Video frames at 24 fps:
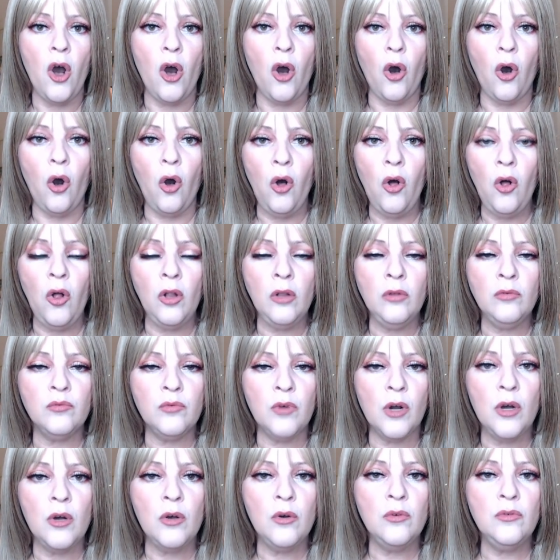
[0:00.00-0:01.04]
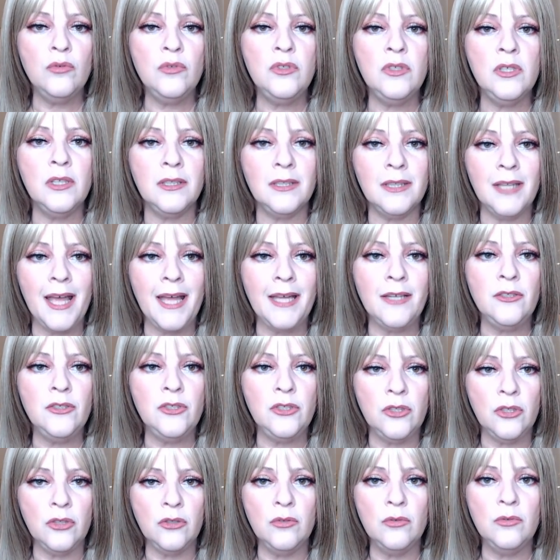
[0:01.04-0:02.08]
all roads led
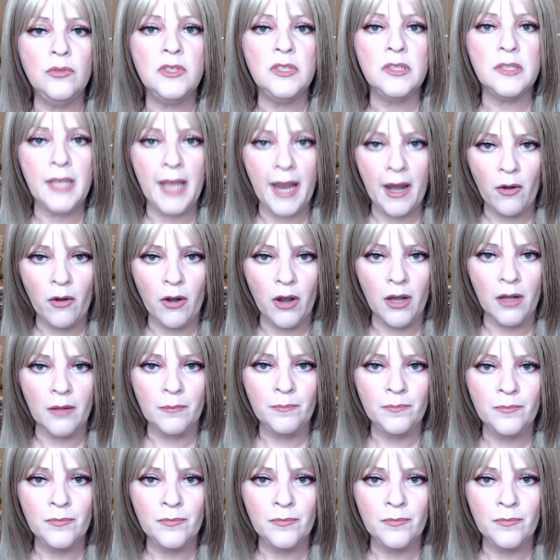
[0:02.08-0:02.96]
to Sarah,